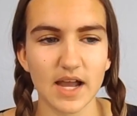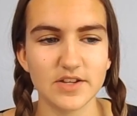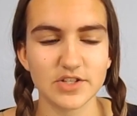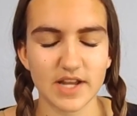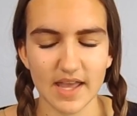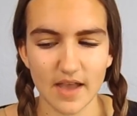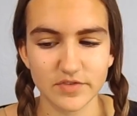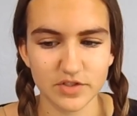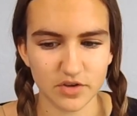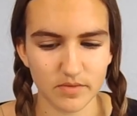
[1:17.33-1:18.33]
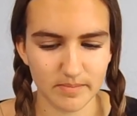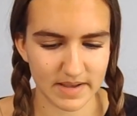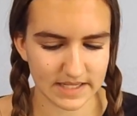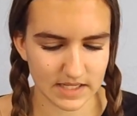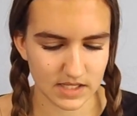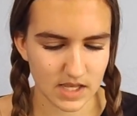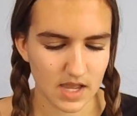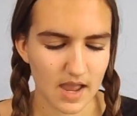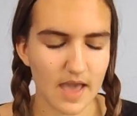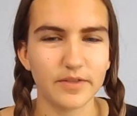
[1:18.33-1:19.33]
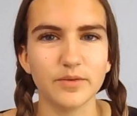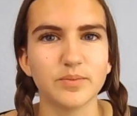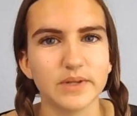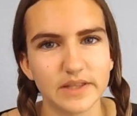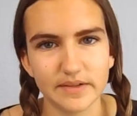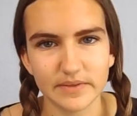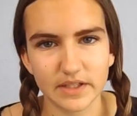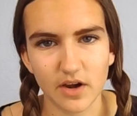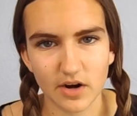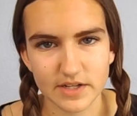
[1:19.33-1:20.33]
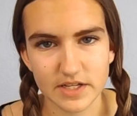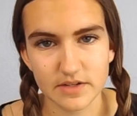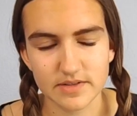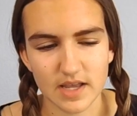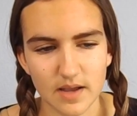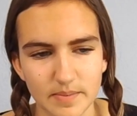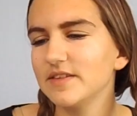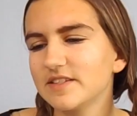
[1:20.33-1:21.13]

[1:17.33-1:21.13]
I have so many and they're really, really hard to use up.